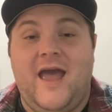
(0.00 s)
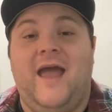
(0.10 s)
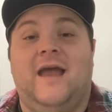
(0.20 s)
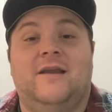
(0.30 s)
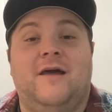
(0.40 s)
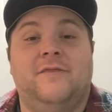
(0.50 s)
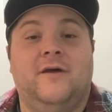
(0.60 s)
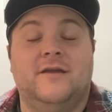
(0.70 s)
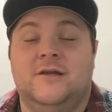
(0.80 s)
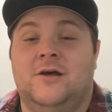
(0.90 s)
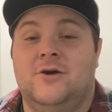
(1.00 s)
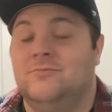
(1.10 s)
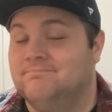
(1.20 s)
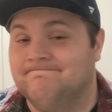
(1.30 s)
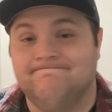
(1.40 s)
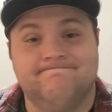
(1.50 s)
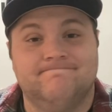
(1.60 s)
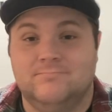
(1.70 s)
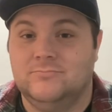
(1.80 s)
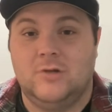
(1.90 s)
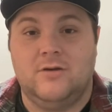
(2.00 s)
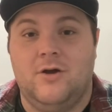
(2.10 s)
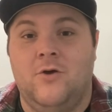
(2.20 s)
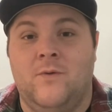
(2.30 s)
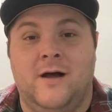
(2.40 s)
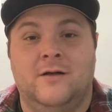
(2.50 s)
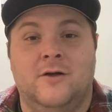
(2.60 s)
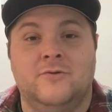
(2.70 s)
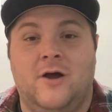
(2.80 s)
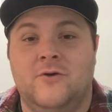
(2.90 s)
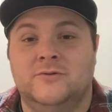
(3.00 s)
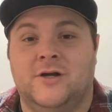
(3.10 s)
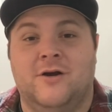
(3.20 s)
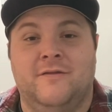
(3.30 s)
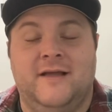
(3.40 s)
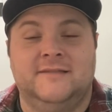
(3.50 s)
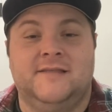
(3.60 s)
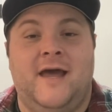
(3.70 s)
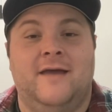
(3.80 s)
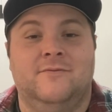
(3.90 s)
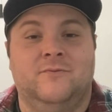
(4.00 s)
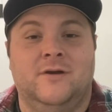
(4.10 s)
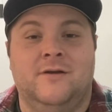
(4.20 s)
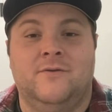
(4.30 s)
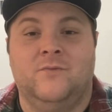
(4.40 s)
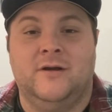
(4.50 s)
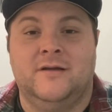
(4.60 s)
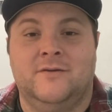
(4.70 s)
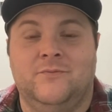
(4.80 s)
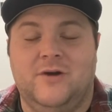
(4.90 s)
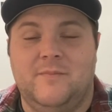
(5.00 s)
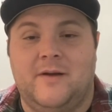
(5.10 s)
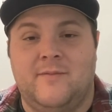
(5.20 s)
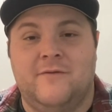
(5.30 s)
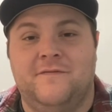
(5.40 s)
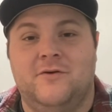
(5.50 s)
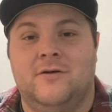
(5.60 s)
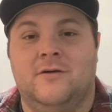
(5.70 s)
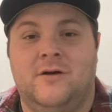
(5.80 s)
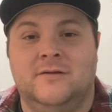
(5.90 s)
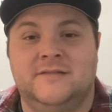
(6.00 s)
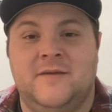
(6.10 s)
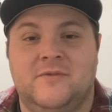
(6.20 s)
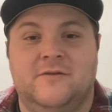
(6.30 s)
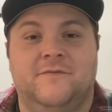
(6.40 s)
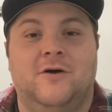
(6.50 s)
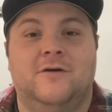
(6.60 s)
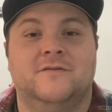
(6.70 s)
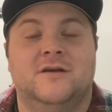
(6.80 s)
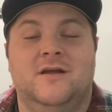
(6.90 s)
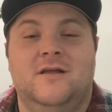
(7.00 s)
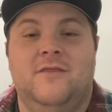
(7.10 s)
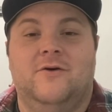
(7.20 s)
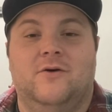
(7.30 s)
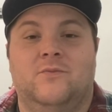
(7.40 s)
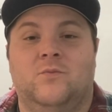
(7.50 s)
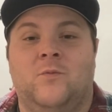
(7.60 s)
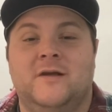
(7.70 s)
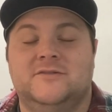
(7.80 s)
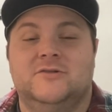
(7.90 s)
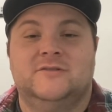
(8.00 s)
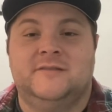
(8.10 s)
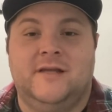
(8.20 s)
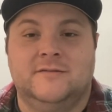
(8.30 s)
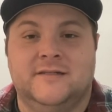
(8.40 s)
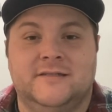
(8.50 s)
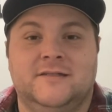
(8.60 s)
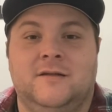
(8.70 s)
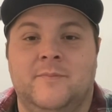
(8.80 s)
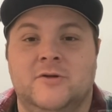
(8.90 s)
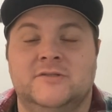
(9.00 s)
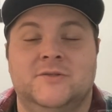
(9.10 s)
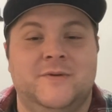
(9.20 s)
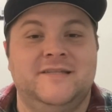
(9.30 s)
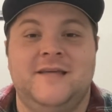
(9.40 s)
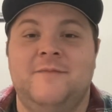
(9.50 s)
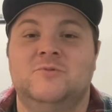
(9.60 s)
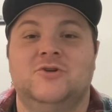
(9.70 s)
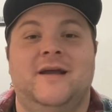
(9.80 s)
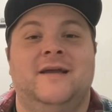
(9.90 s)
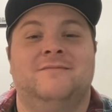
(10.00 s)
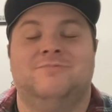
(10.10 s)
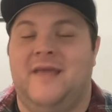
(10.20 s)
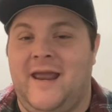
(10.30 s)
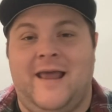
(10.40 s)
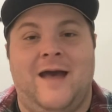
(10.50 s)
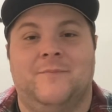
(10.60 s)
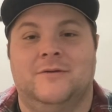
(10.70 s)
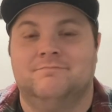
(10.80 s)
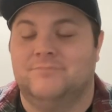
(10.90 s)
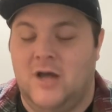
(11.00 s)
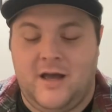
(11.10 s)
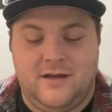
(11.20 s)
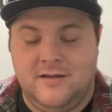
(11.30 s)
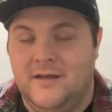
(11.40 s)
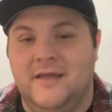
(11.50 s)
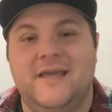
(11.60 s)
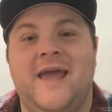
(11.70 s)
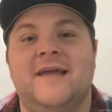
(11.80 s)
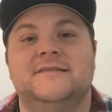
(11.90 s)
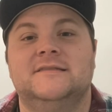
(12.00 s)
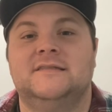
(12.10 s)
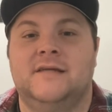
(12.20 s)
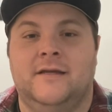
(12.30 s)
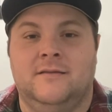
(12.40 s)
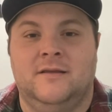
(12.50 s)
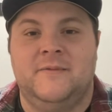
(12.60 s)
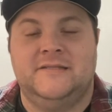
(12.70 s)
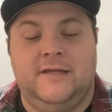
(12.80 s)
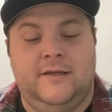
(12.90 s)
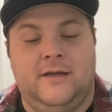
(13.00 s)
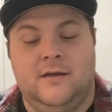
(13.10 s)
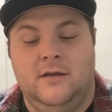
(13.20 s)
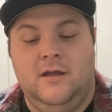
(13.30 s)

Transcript: And I thought, you know, oh well, oh darn, that's that. What a bummer for all teams involved. The Wizards, Celtics, Clippers three-team trade can't happen. Ah, you hate to see it, let me tell you.